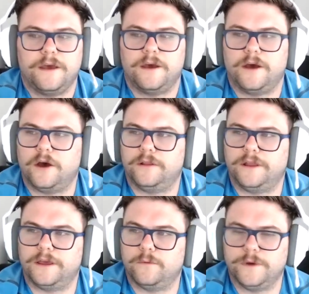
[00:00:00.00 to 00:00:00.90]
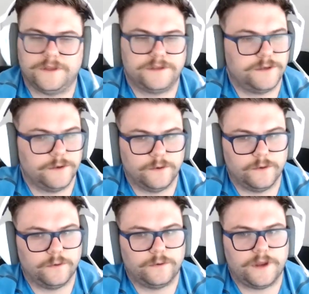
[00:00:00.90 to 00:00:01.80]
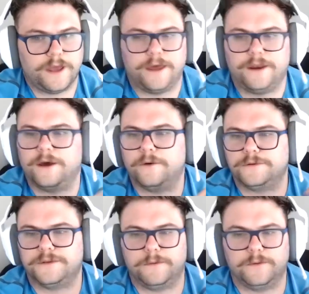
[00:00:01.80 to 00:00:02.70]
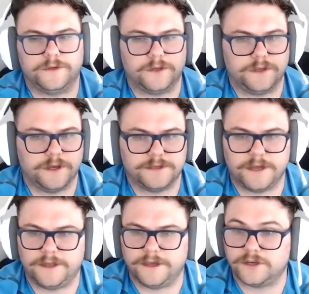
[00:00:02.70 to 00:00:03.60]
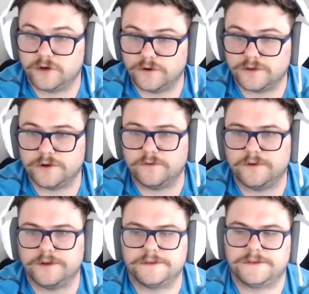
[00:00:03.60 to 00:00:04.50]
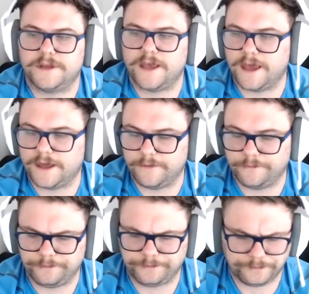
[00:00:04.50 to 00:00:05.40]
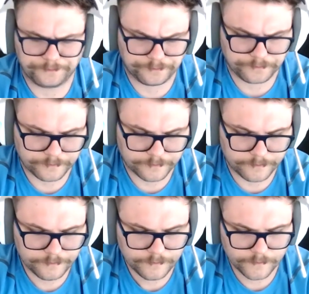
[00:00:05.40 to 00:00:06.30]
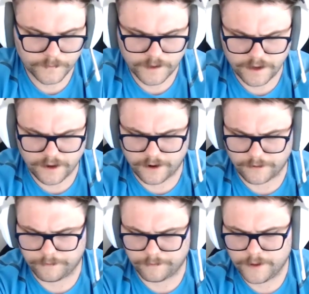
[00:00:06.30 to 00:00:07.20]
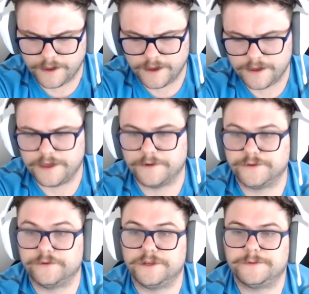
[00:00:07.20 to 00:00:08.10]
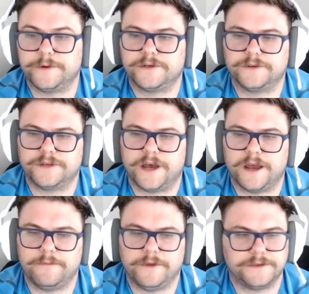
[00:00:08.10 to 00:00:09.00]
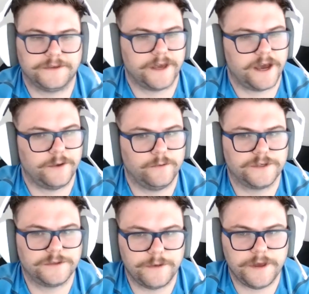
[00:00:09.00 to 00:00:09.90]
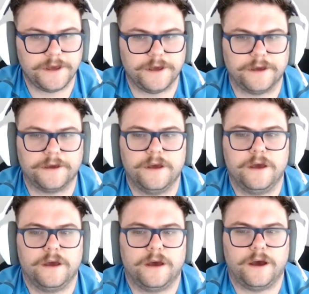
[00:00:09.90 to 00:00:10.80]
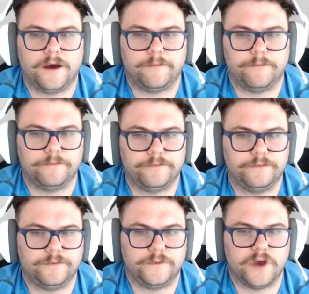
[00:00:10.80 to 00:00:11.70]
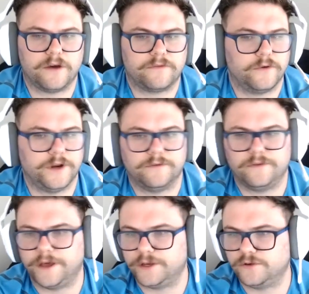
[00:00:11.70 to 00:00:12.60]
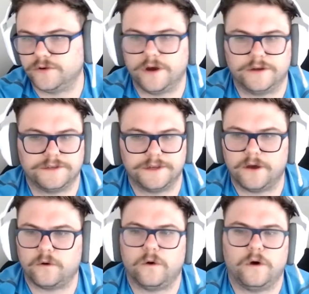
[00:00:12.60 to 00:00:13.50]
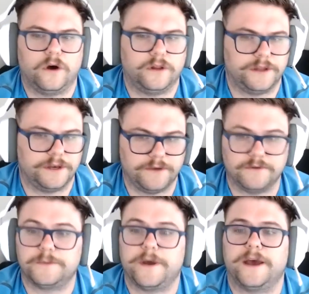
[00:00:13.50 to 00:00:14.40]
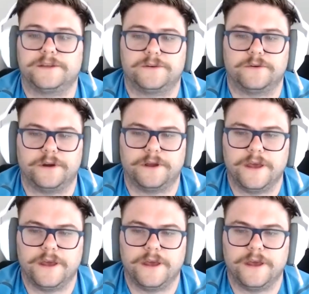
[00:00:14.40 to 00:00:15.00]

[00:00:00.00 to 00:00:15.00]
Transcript: on like week two and i was able to attend like a church service and um that was a really special time because the guy who was speaking um got freed of like drugs and alcohol and he was pastoring